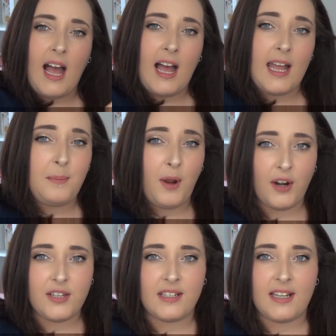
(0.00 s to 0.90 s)
I
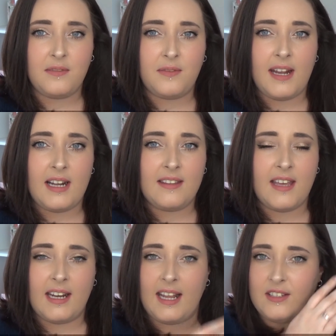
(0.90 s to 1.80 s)
personally feel
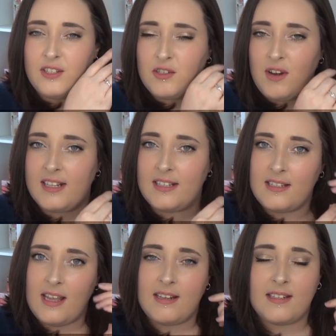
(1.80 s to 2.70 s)
that it
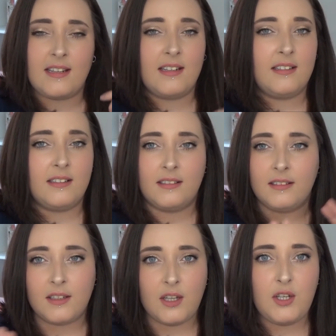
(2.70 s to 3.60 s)
straightens it
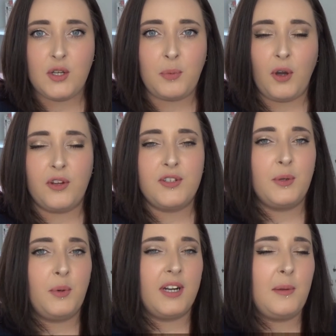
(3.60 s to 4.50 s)
no bother. So
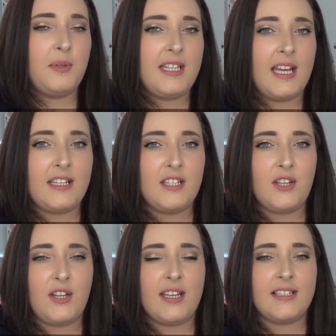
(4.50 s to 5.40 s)
what I would tend to do
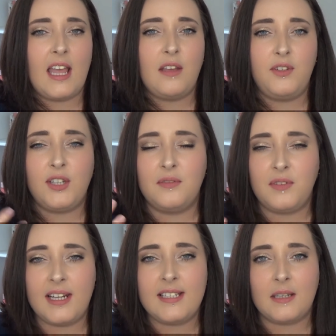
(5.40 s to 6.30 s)
is, if you can
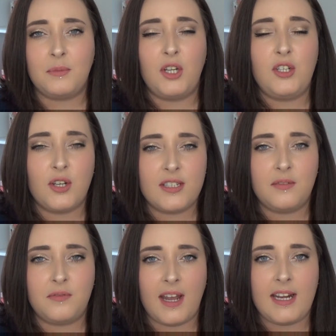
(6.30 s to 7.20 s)
find someone who does
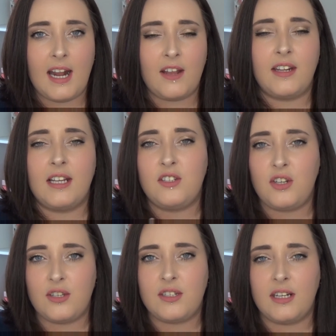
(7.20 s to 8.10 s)
have fine hair that has
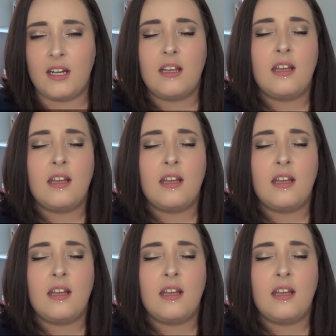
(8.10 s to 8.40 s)
used it,